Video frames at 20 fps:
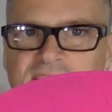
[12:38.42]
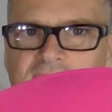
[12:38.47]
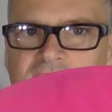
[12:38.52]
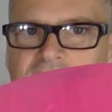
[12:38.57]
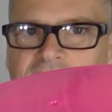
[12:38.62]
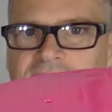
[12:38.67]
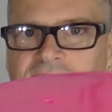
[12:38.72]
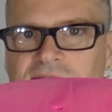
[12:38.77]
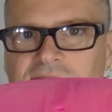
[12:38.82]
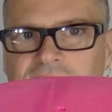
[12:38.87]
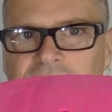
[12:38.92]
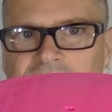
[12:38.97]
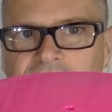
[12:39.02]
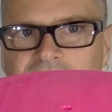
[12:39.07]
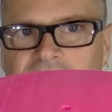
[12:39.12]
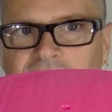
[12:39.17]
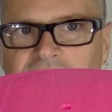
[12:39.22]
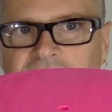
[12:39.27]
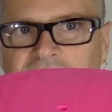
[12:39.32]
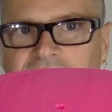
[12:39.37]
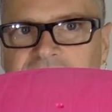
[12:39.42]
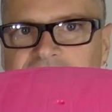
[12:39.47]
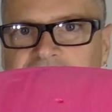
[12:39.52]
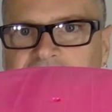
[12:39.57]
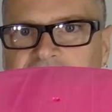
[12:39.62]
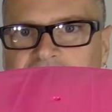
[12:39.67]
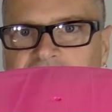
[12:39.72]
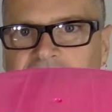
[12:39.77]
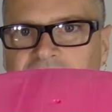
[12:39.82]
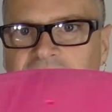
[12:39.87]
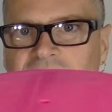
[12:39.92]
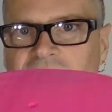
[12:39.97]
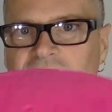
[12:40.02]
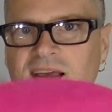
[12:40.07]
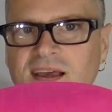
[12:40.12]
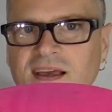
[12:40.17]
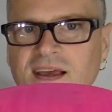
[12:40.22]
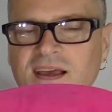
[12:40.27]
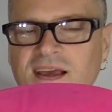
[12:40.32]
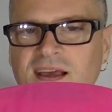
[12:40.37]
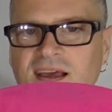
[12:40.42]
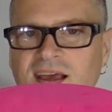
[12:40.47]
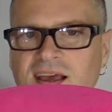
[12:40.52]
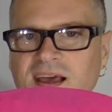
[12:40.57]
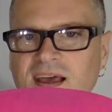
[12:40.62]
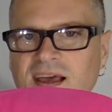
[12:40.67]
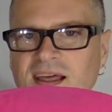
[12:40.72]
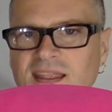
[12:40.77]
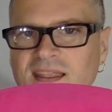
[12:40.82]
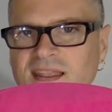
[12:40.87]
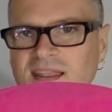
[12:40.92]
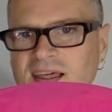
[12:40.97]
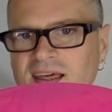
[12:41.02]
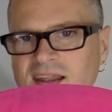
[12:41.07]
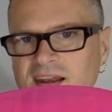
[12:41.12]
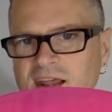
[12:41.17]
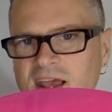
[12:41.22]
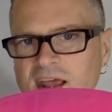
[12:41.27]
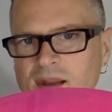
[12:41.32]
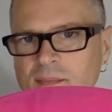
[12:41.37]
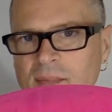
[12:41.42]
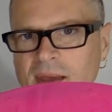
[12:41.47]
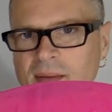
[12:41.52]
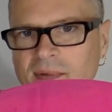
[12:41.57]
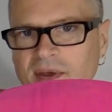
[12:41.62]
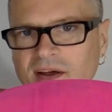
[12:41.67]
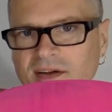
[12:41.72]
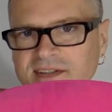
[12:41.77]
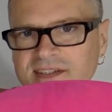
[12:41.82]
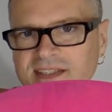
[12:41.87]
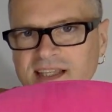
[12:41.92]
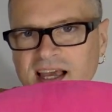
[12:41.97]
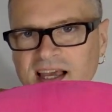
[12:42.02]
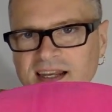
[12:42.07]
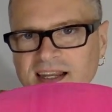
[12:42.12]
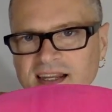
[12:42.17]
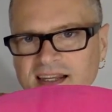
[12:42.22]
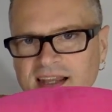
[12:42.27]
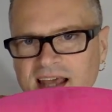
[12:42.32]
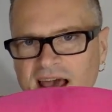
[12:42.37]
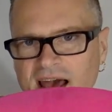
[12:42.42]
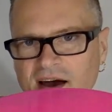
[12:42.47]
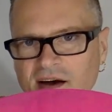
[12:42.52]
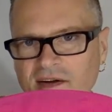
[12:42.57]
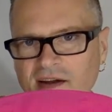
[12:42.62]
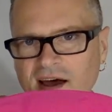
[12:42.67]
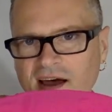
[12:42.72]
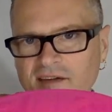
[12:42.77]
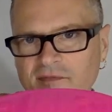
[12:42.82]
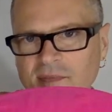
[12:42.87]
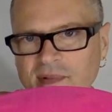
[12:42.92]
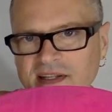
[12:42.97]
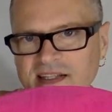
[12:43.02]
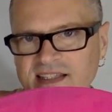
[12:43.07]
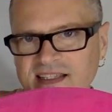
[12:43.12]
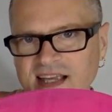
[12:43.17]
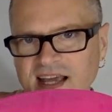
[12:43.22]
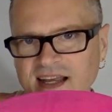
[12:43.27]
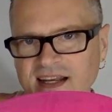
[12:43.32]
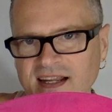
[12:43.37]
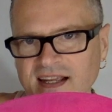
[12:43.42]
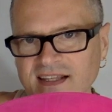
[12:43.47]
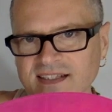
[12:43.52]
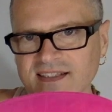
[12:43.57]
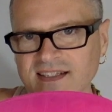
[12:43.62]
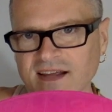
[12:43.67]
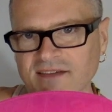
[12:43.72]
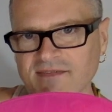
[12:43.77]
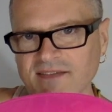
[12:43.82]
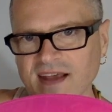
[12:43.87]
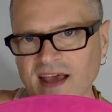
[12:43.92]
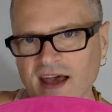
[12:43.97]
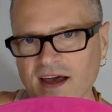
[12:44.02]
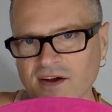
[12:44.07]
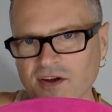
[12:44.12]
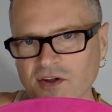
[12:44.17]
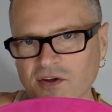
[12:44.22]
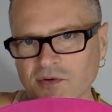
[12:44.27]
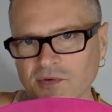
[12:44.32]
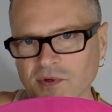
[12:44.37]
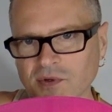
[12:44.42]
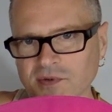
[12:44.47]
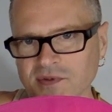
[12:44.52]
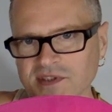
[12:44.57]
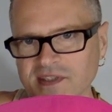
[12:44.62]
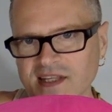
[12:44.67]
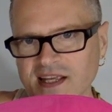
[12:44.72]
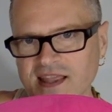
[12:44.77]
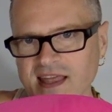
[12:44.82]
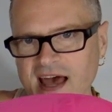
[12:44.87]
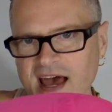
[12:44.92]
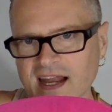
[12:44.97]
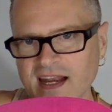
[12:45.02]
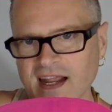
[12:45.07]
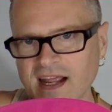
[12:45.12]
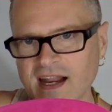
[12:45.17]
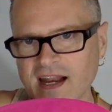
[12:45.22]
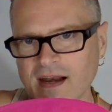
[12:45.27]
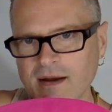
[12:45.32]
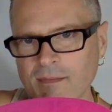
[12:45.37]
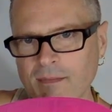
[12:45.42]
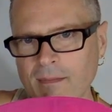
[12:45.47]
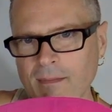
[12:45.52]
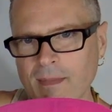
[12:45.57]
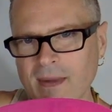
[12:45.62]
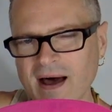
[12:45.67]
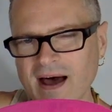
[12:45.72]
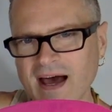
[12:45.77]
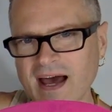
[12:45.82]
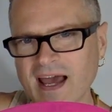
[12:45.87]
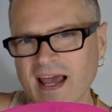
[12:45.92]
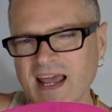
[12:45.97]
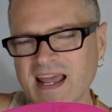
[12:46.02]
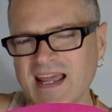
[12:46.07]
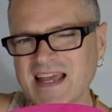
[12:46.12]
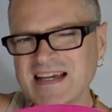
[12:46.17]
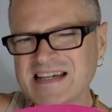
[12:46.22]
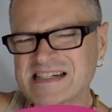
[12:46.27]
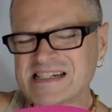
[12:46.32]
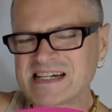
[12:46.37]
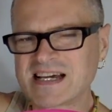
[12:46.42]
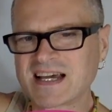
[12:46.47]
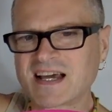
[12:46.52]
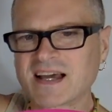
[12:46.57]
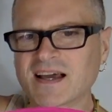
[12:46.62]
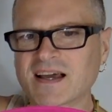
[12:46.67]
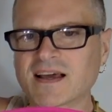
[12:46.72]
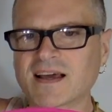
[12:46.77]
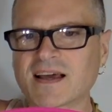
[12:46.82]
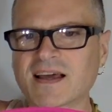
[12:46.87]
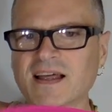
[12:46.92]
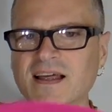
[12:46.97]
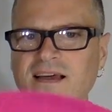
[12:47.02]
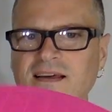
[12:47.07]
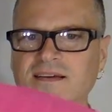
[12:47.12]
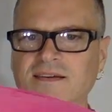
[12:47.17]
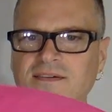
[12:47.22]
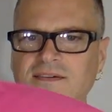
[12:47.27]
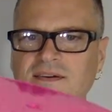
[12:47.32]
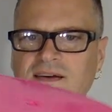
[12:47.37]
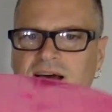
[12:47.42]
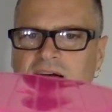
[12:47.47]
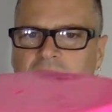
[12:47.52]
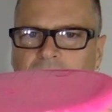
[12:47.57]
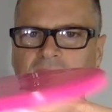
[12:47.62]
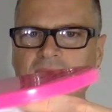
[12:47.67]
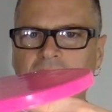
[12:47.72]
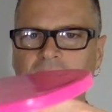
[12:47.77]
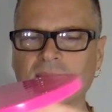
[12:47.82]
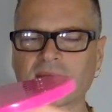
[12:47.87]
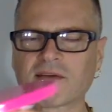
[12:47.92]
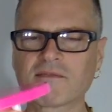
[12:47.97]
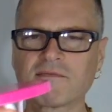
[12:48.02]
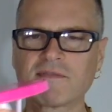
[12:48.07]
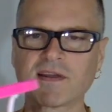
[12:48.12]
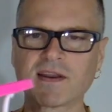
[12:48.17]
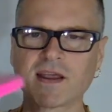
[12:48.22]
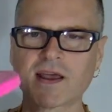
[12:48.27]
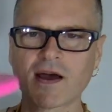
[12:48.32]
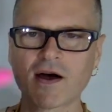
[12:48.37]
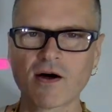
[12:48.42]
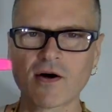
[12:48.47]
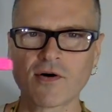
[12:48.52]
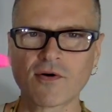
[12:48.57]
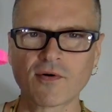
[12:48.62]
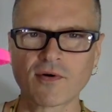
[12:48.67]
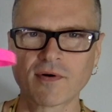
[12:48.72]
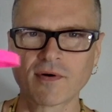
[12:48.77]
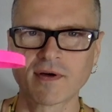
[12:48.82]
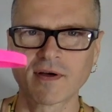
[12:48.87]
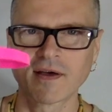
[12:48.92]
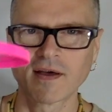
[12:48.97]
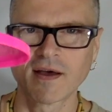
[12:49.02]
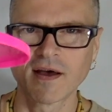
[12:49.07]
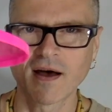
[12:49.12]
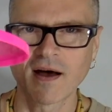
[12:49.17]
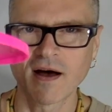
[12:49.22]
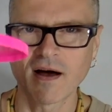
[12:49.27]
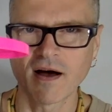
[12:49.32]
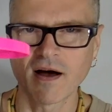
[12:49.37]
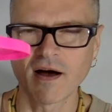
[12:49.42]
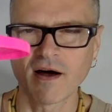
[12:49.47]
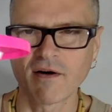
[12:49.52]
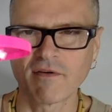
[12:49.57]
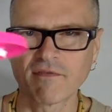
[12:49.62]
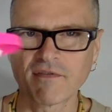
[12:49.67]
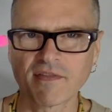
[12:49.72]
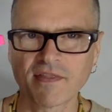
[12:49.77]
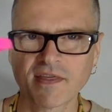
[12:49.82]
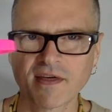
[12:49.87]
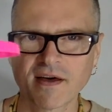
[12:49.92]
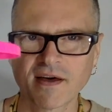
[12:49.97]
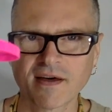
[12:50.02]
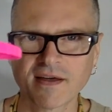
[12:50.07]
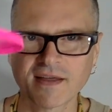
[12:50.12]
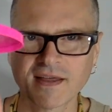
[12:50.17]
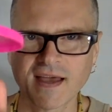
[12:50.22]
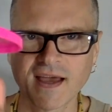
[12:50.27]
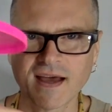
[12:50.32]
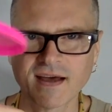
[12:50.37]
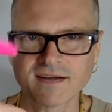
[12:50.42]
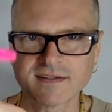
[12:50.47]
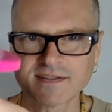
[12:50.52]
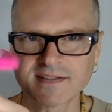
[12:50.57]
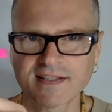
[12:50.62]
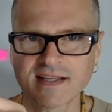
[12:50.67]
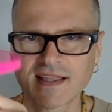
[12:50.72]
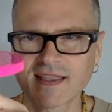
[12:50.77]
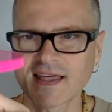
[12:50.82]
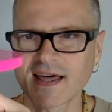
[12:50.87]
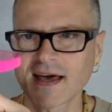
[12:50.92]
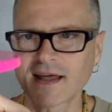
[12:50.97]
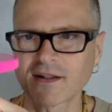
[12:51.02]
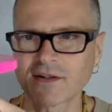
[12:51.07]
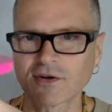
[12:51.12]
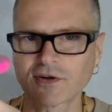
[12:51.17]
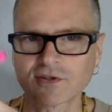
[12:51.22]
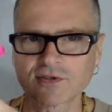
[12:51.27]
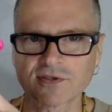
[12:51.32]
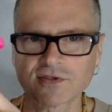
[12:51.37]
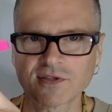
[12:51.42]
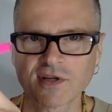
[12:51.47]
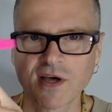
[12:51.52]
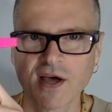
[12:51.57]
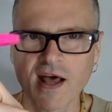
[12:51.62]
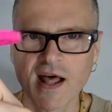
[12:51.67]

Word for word: off really easily. And then, and maybe I'll sand it down. I've been sanding stuff down. You will see that in my upcoming video of the, yeah, see that looks,